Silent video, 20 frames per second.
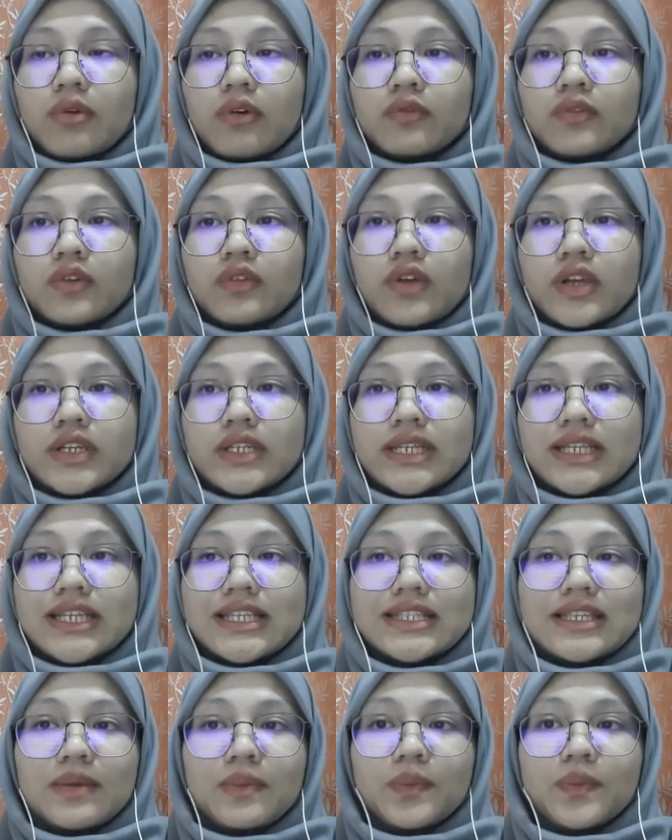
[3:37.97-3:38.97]
of aggression
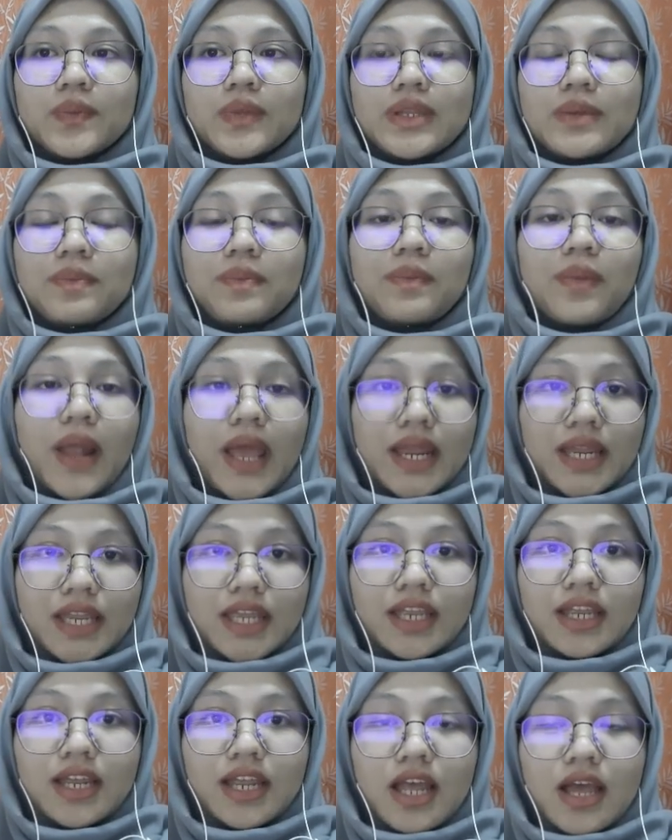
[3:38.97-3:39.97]
is the
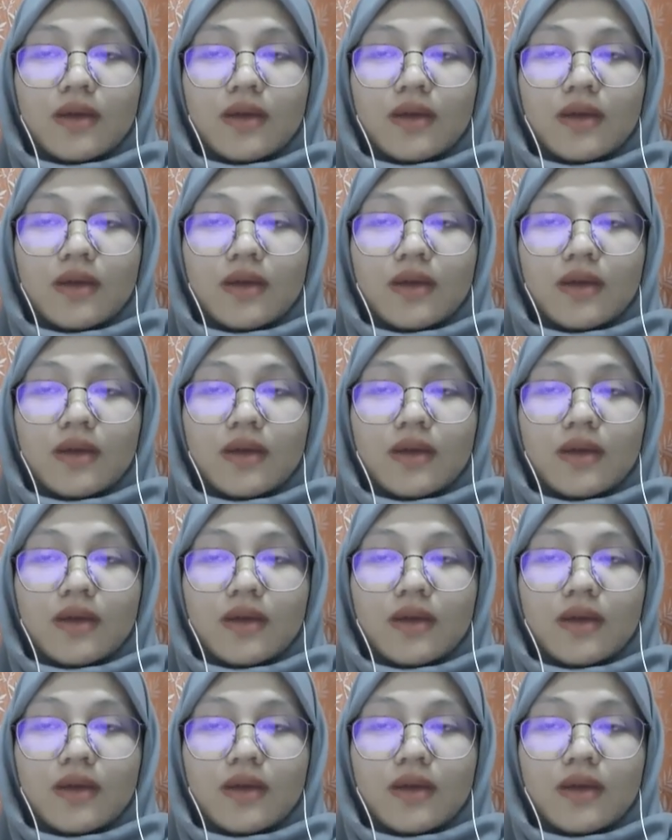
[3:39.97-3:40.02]
planning,